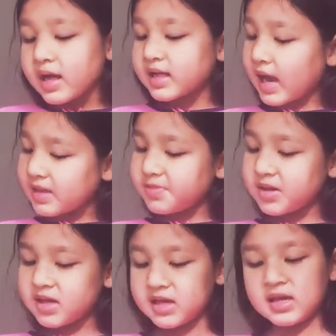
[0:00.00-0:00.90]

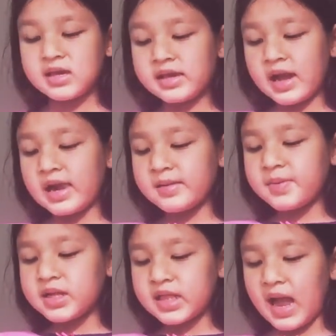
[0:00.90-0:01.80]
Galloping here,
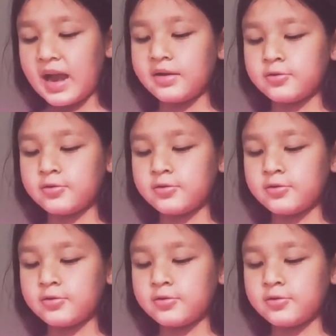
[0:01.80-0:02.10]
galloping there.